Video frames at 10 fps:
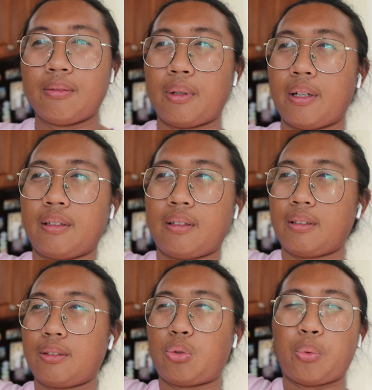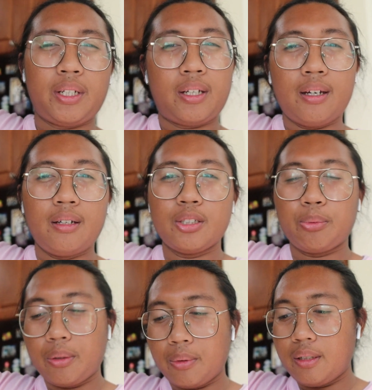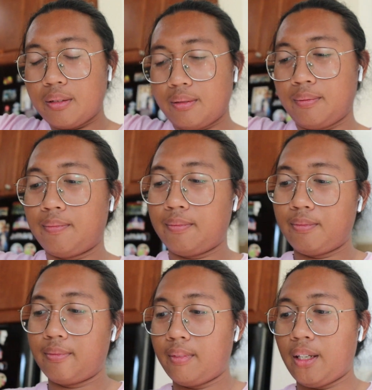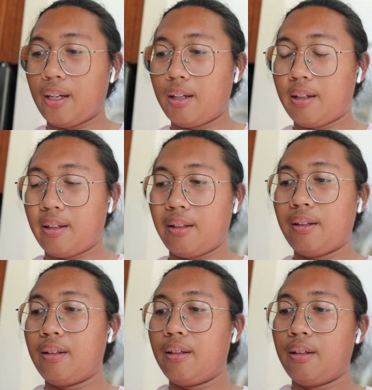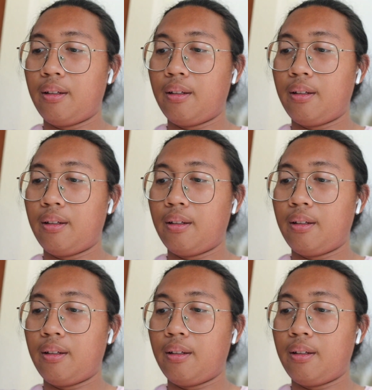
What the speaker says: what, 20K spring rate, and